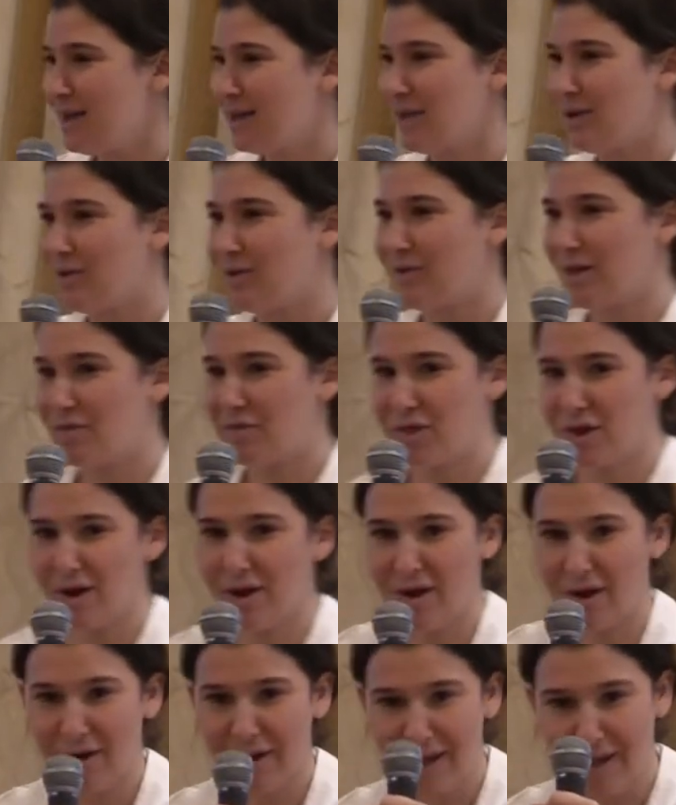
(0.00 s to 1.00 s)
you know, that
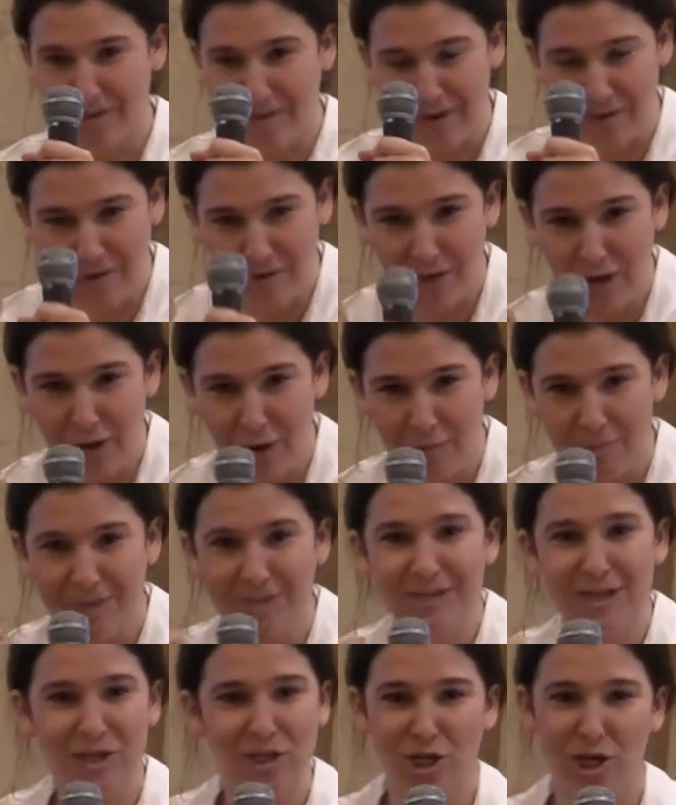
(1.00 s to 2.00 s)
they're in the fetal
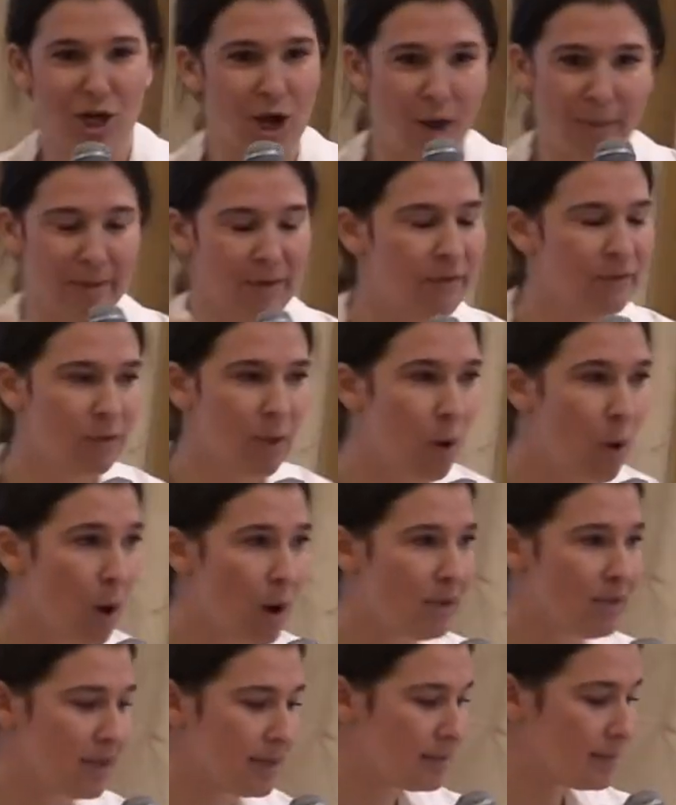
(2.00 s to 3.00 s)
position on the
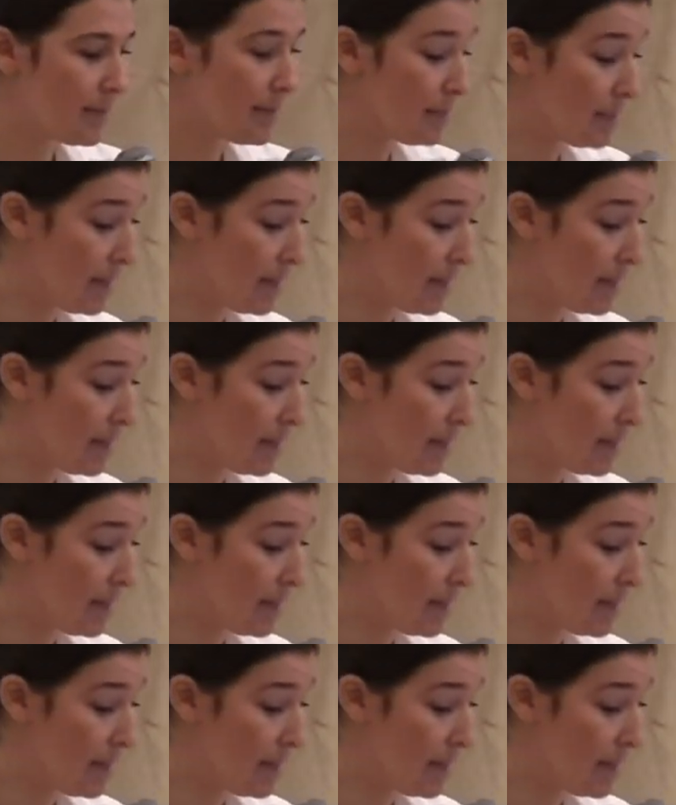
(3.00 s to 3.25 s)
floor, things like